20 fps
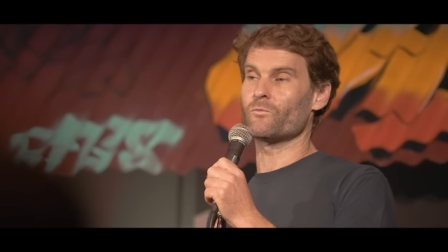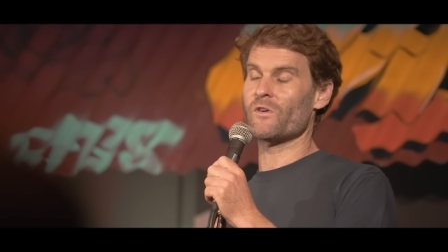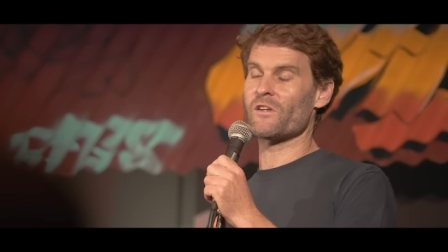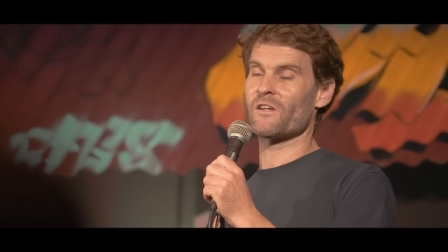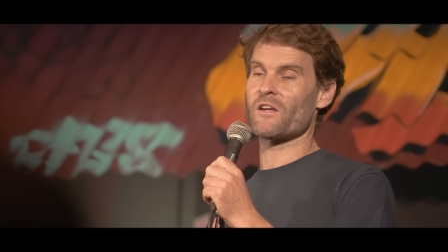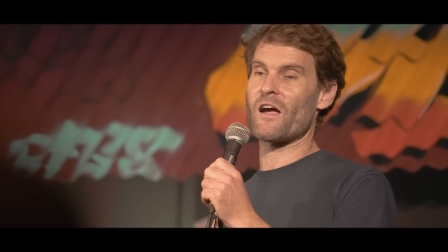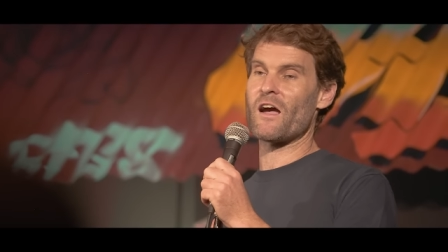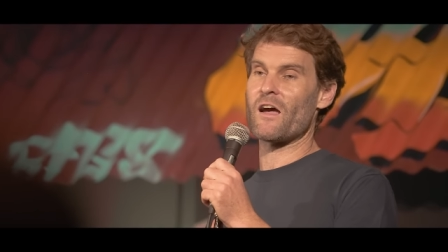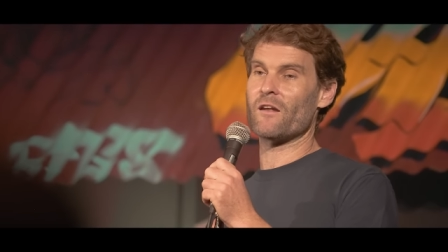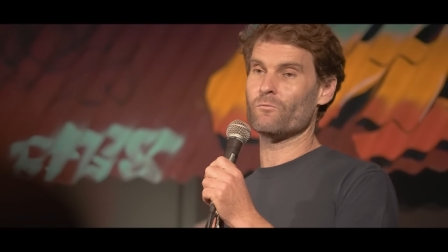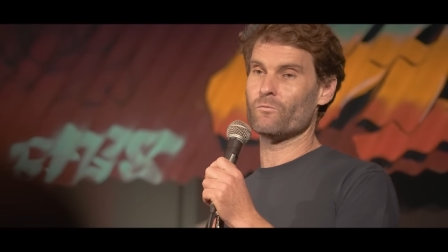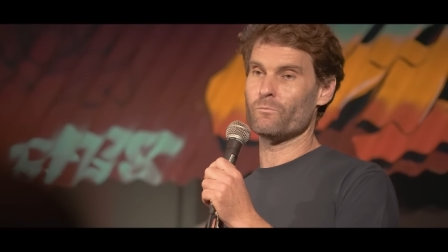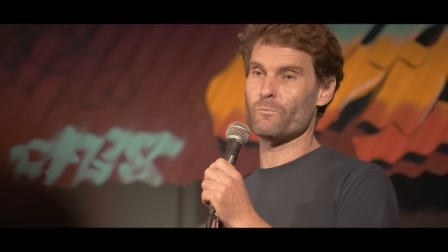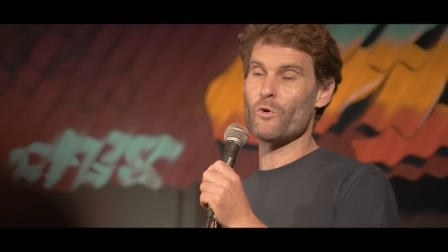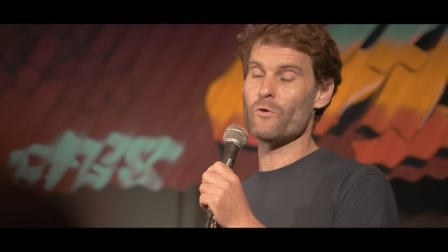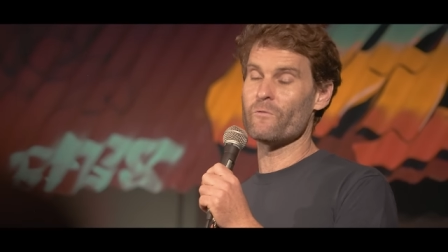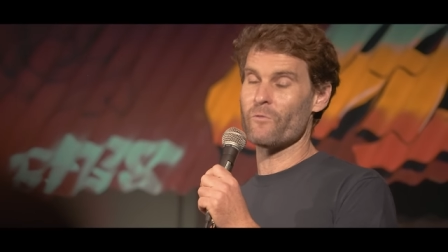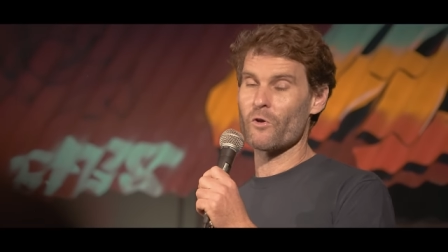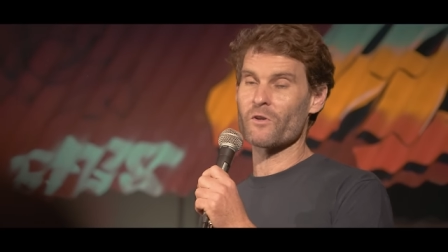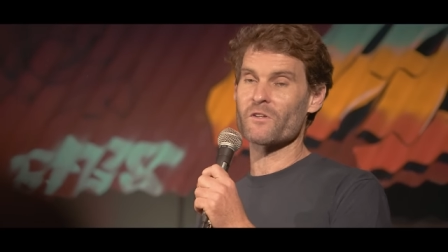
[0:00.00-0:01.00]
we can't
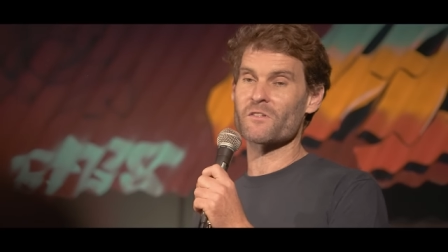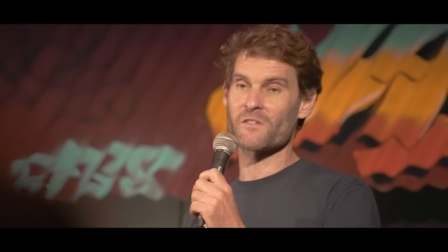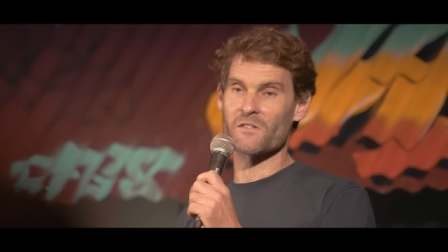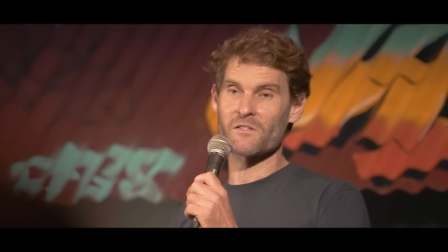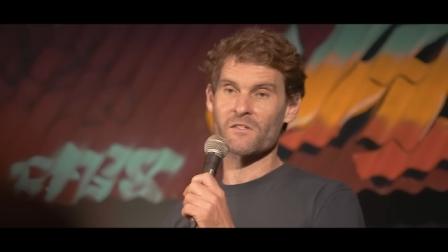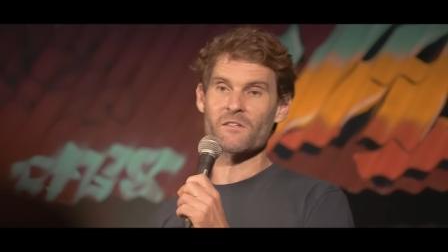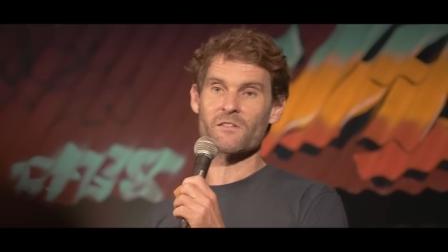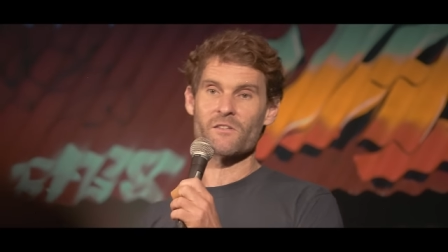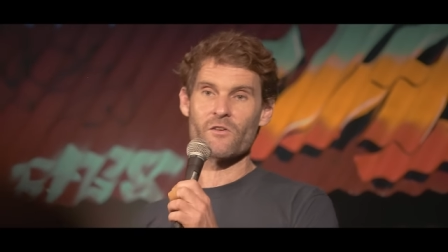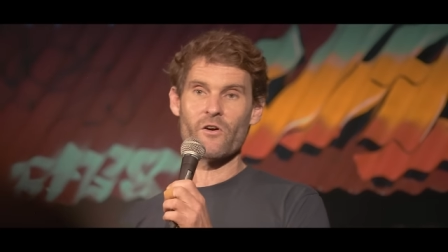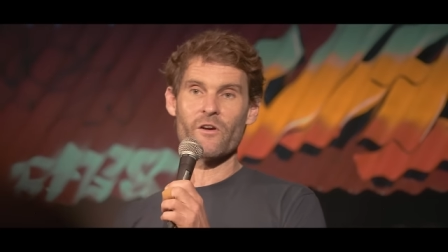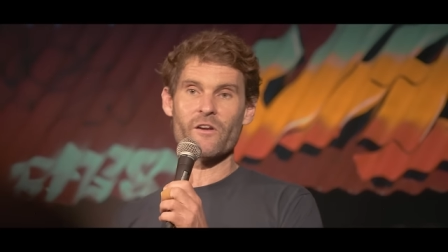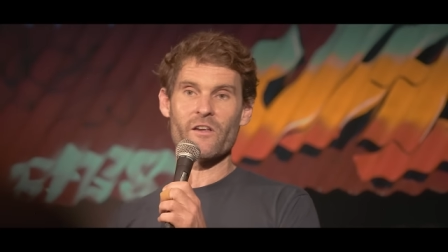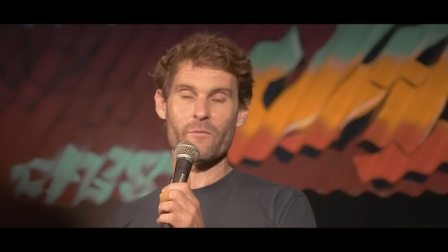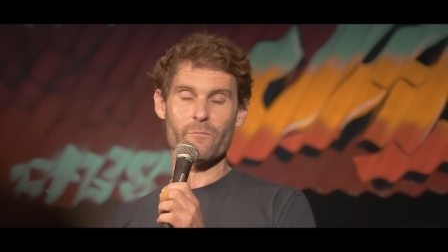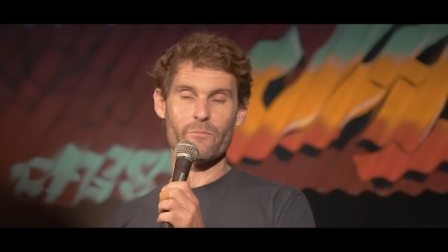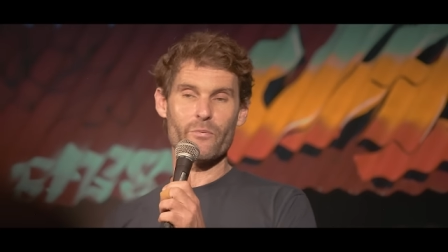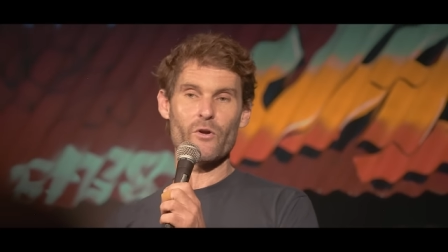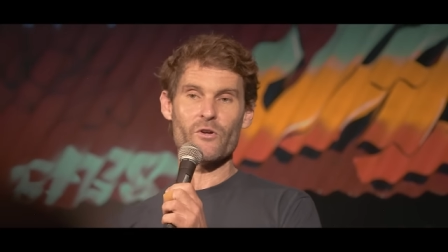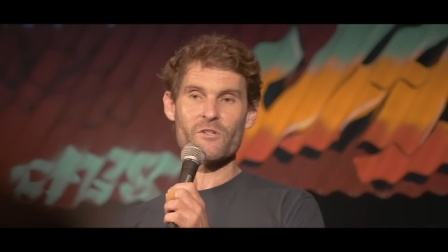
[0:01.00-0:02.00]
move on as a society
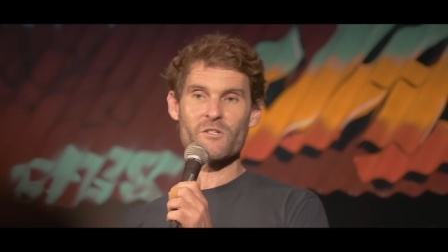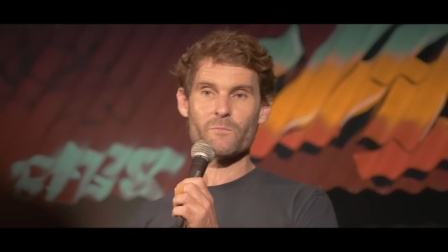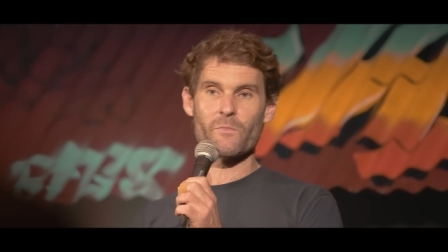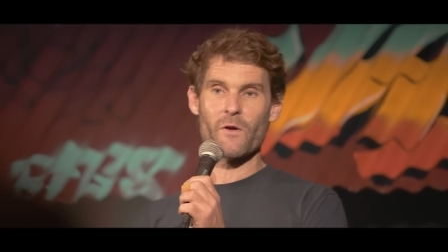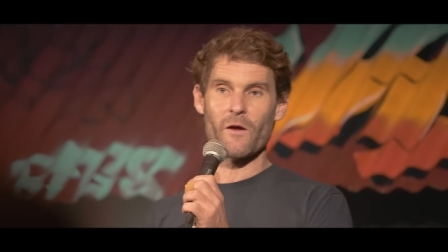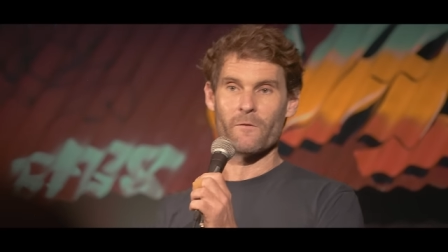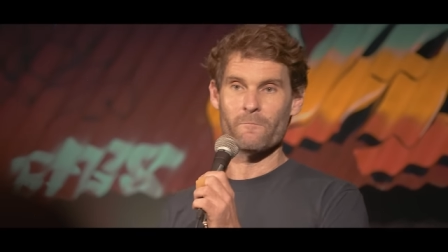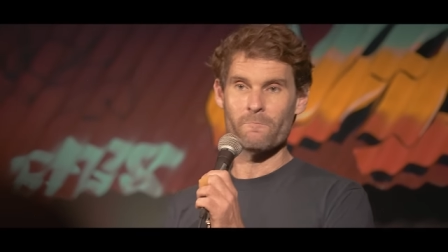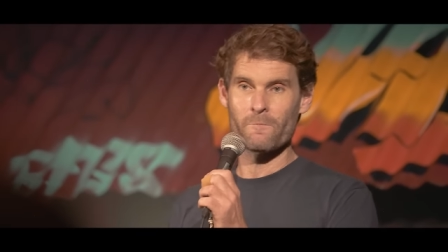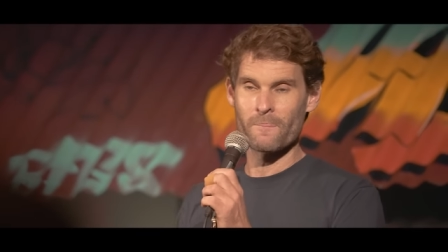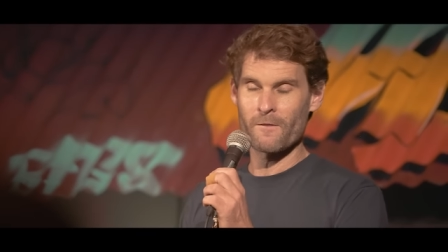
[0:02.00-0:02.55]
and prosper